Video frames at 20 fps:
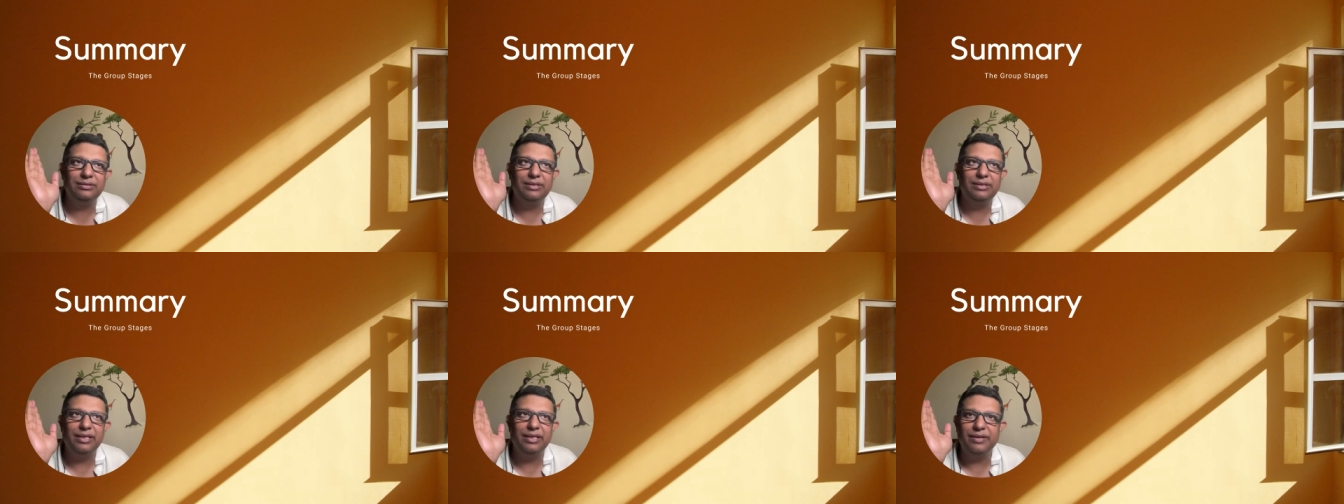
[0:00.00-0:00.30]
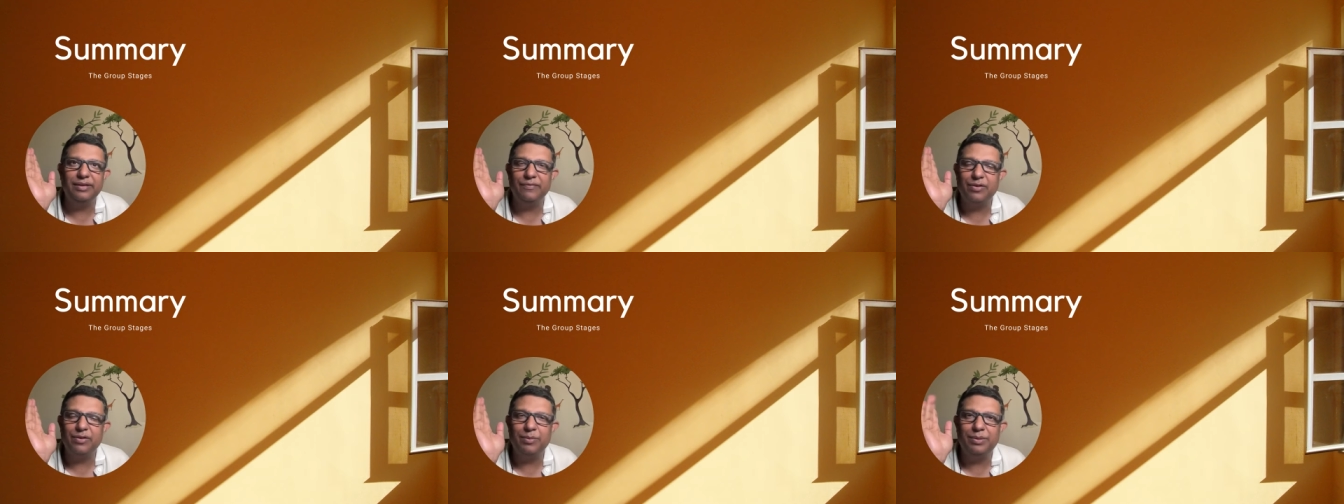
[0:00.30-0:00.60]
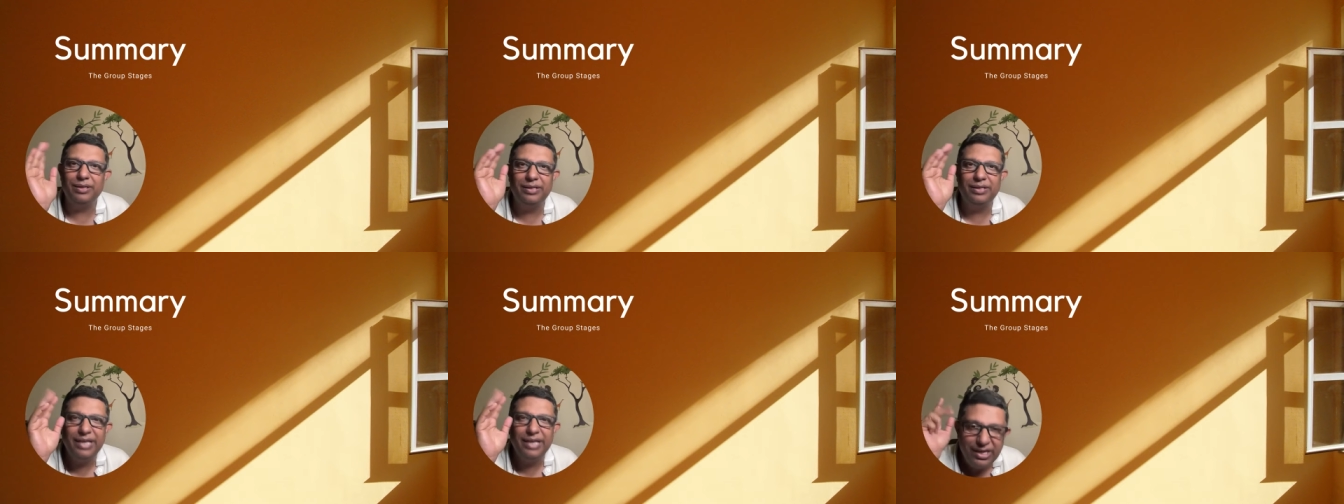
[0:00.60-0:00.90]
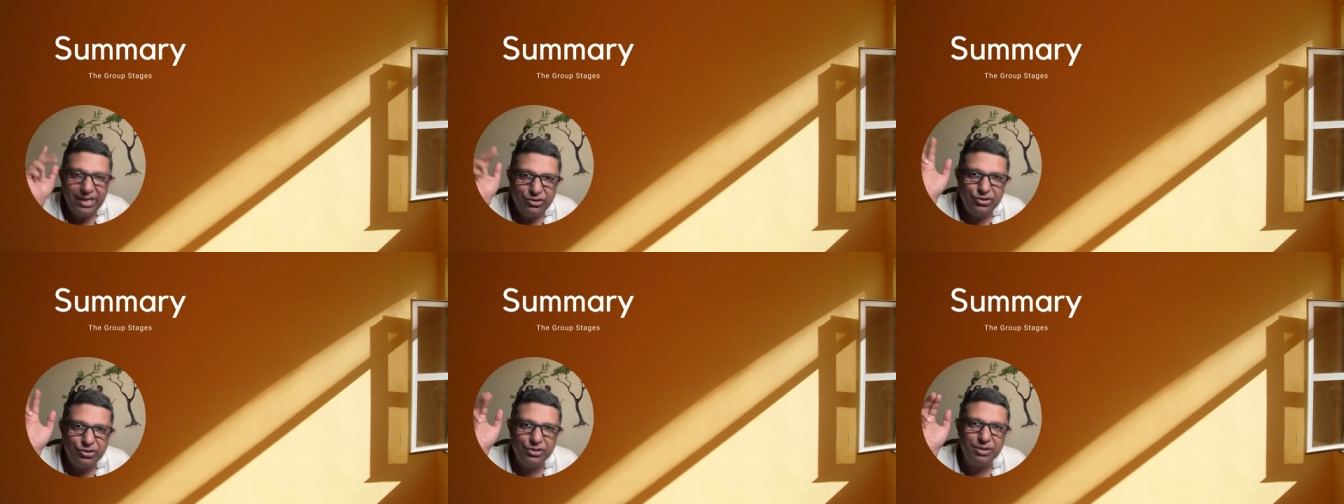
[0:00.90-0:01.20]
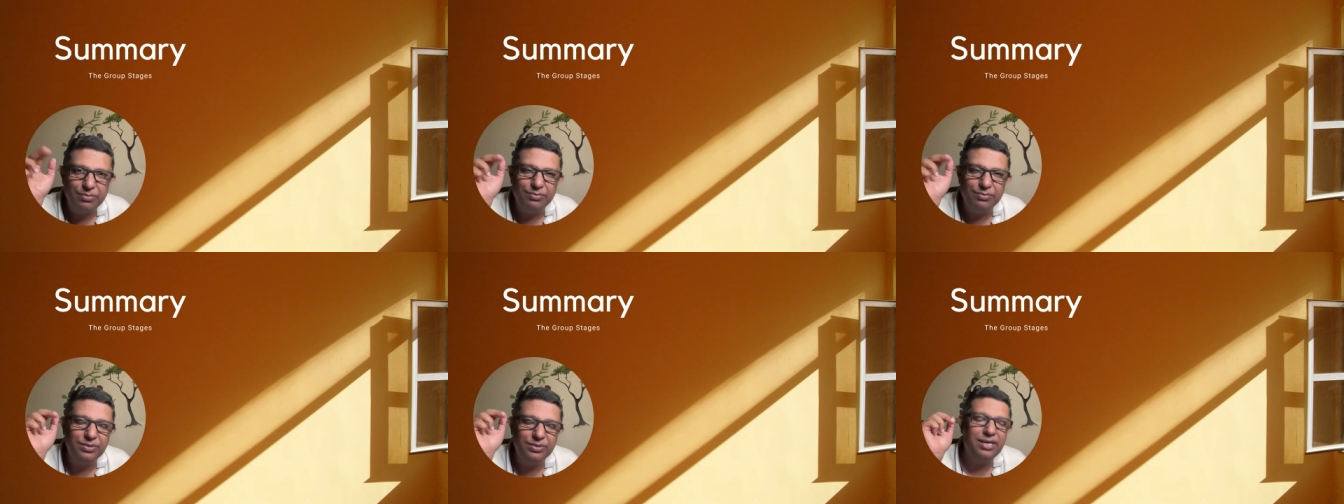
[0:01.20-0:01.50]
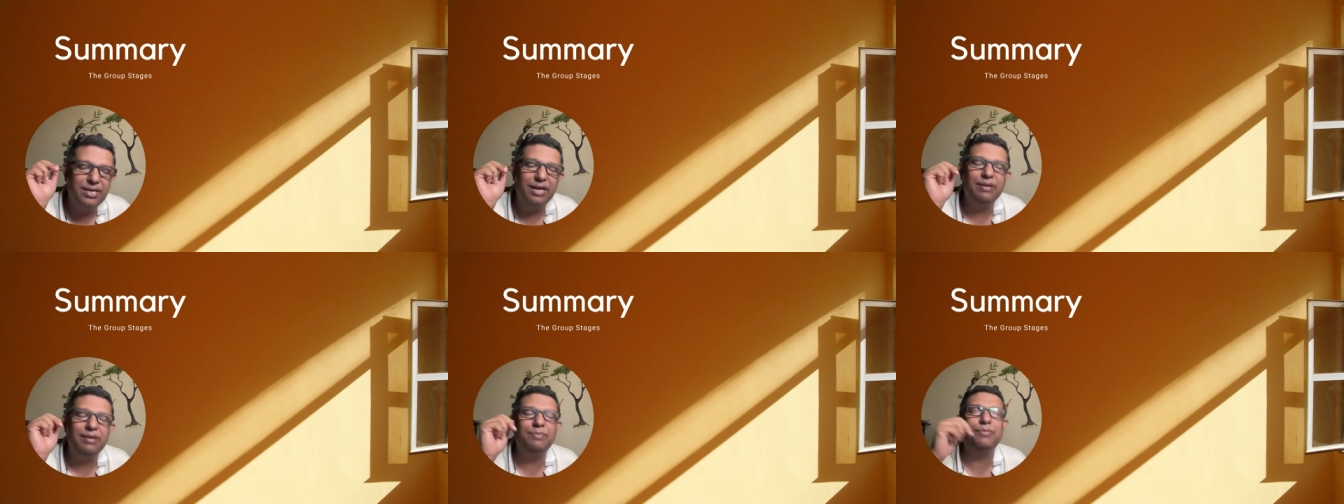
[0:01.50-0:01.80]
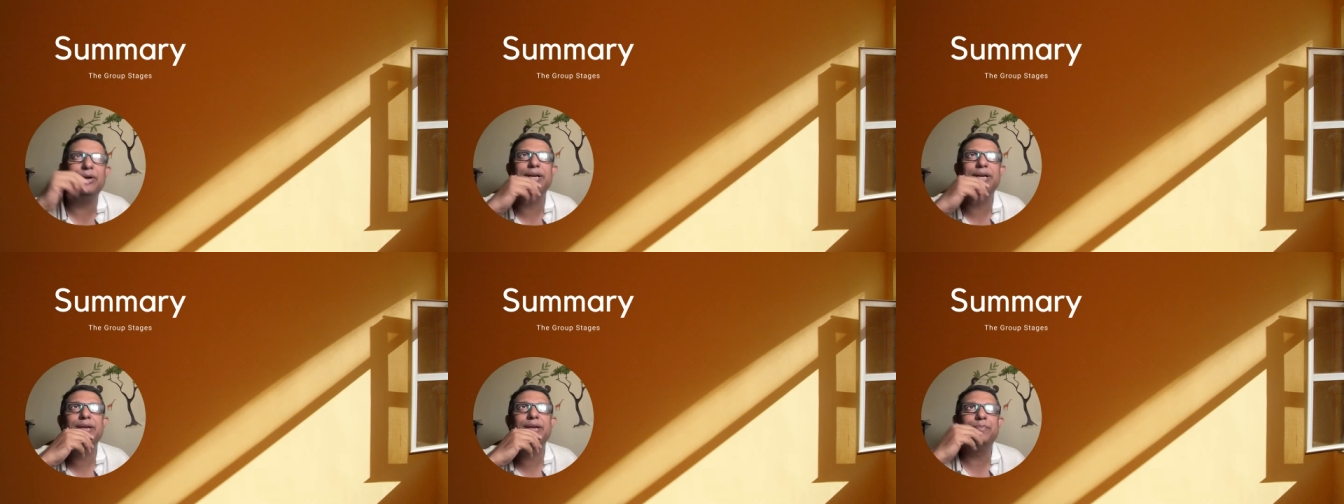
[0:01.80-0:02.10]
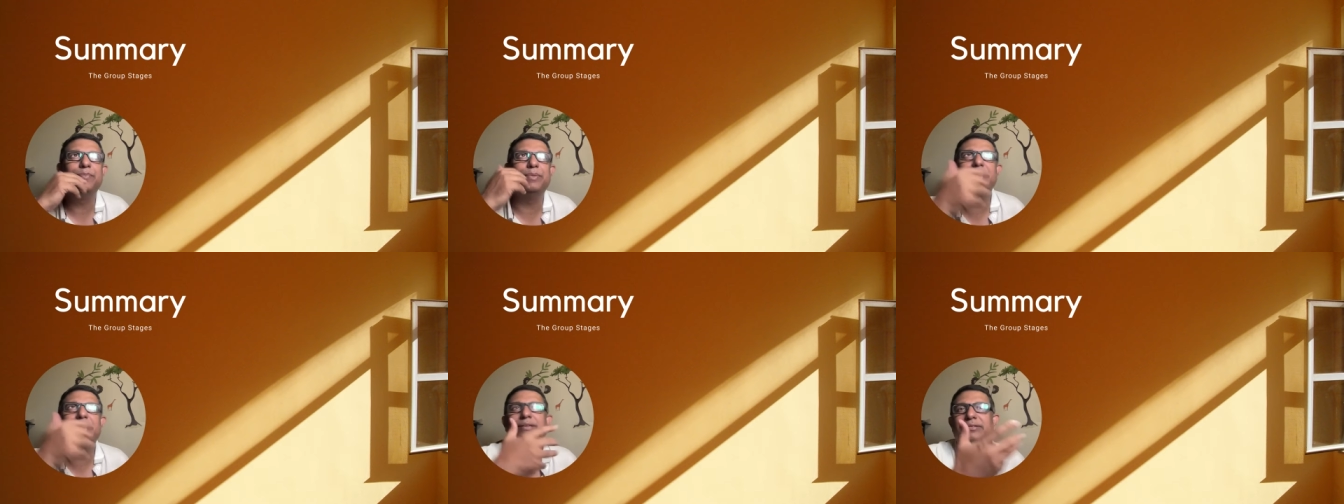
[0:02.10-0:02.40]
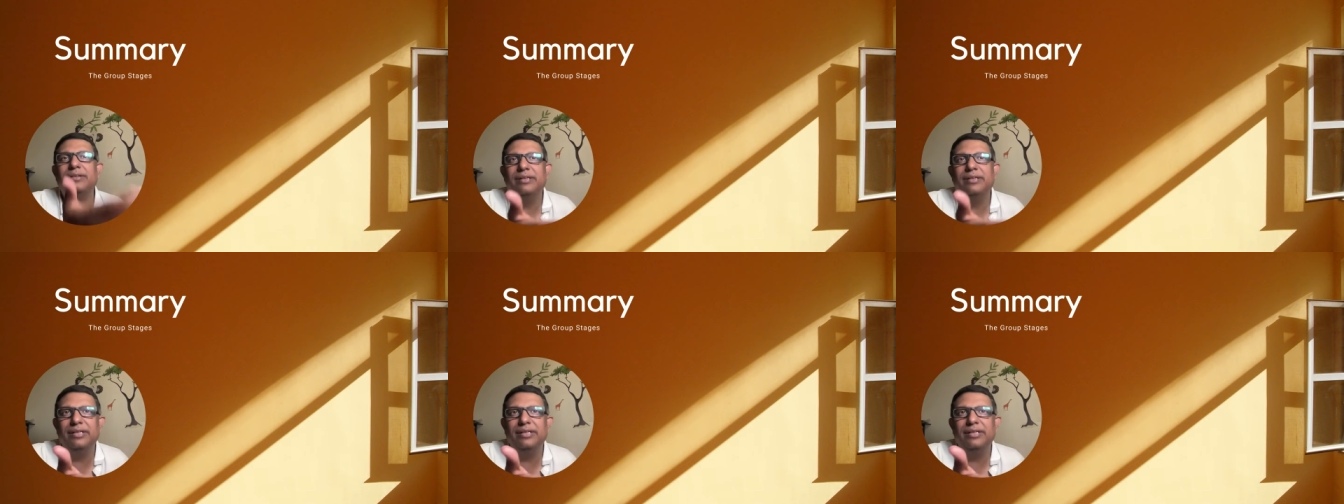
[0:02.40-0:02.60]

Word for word: thinking from a ageism standpoint but